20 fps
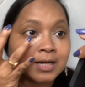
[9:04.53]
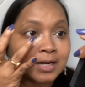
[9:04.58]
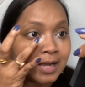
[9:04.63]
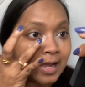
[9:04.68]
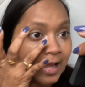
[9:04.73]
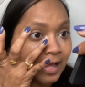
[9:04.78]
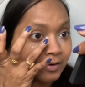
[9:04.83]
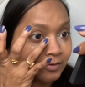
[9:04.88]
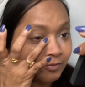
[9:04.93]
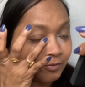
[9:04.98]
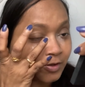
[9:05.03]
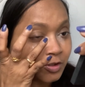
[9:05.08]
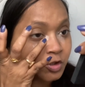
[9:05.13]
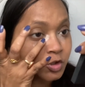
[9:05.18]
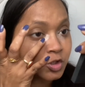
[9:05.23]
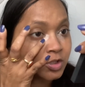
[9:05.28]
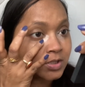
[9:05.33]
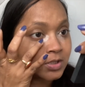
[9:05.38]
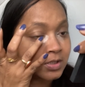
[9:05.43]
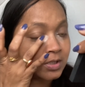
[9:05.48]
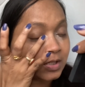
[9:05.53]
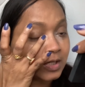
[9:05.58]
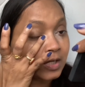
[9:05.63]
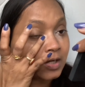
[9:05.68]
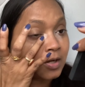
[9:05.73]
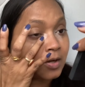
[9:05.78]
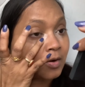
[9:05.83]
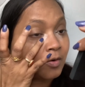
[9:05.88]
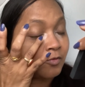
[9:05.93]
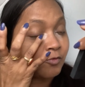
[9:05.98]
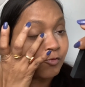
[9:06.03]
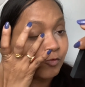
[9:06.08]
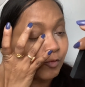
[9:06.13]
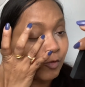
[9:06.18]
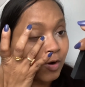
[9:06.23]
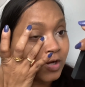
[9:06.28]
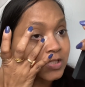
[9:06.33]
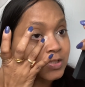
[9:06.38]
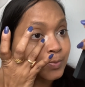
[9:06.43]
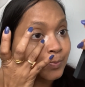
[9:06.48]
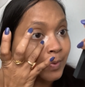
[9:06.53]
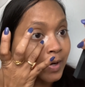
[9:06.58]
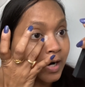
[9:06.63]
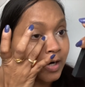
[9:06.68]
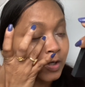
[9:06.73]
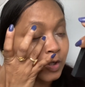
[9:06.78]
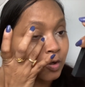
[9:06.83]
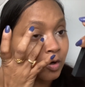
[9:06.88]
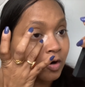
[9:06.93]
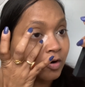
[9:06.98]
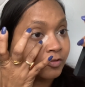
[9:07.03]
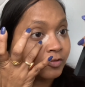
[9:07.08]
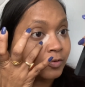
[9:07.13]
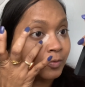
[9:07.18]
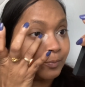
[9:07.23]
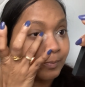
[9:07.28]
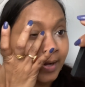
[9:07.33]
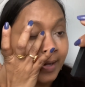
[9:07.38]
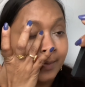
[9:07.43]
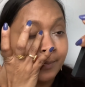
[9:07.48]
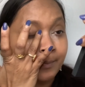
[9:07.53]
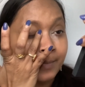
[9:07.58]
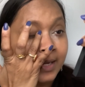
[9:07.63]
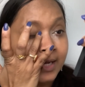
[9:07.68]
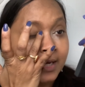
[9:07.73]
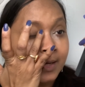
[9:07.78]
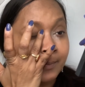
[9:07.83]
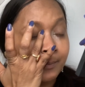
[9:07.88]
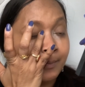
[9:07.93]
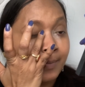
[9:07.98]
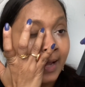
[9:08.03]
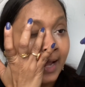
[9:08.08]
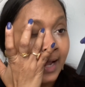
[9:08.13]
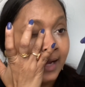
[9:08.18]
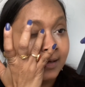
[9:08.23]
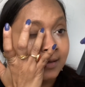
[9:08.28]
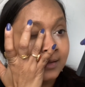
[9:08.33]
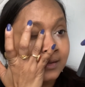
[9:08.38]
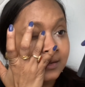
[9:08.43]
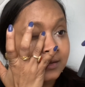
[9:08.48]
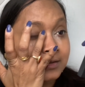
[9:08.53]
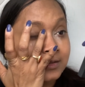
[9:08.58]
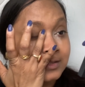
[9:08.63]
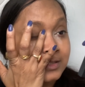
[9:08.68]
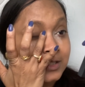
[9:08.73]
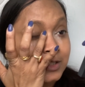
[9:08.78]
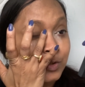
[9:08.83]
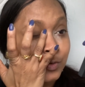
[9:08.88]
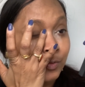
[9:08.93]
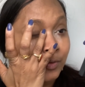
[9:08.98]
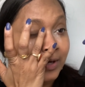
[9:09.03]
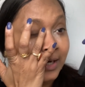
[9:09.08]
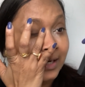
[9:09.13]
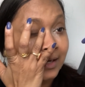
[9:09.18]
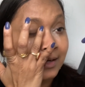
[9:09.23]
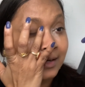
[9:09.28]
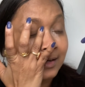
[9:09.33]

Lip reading: and which was part of my makeup bag during